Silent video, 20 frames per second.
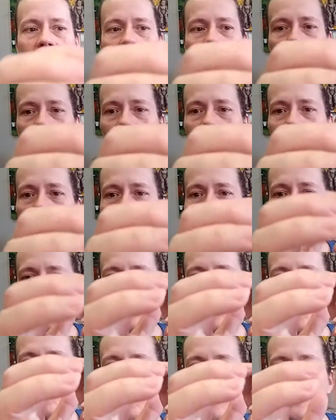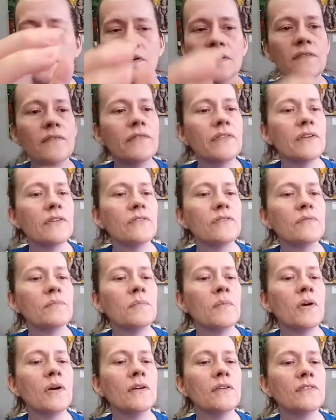And she has more of those
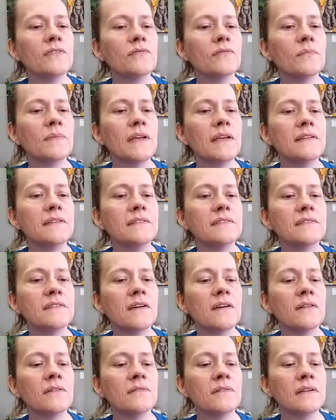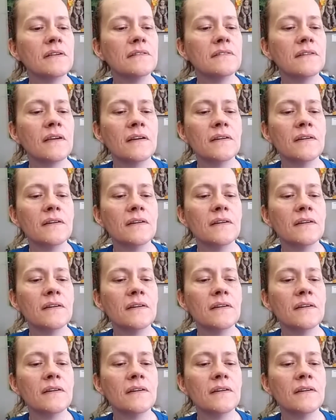marks from that discolor.